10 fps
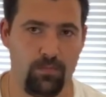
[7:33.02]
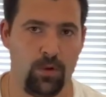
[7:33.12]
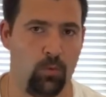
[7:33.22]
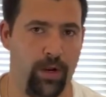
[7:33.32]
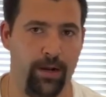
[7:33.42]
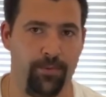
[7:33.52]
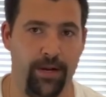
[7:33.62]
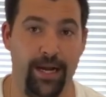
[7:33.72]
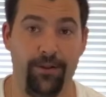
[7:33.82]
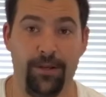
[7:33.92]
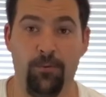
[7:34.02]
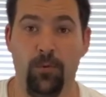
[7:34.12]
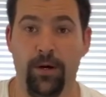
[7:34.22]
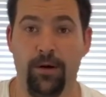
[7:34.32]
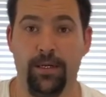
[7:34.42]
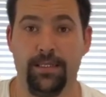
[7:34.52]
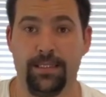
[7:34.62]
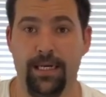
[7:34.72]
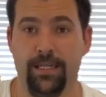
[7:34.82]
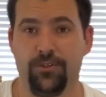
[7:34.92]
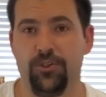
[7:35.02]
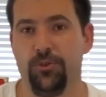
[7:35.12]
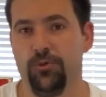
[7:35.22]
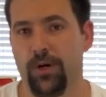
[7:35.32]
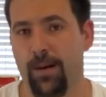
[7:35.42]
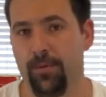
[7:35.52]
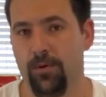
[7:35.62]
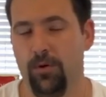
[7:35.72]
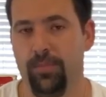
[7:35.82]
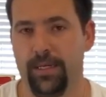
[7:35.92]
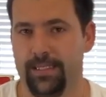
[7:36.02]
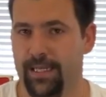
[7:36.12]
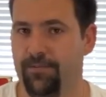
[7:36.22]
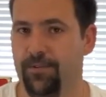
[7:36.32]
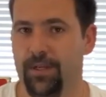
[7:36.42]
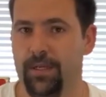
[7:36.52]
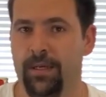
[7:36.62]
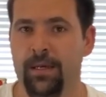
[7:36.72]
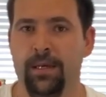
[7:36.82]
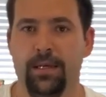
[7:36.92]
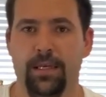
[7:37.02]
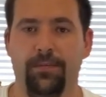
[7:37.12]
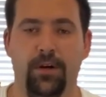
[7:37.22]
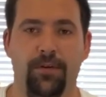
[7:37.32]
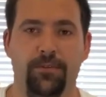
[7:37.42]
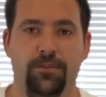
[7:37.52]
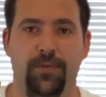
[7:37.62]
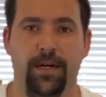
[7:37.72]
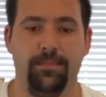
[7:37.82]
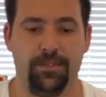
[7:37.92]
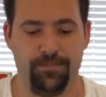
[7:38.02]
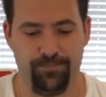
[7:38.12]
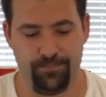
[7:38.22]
right up your alley where it's not too tropical, but it's definitely giving off those vibes.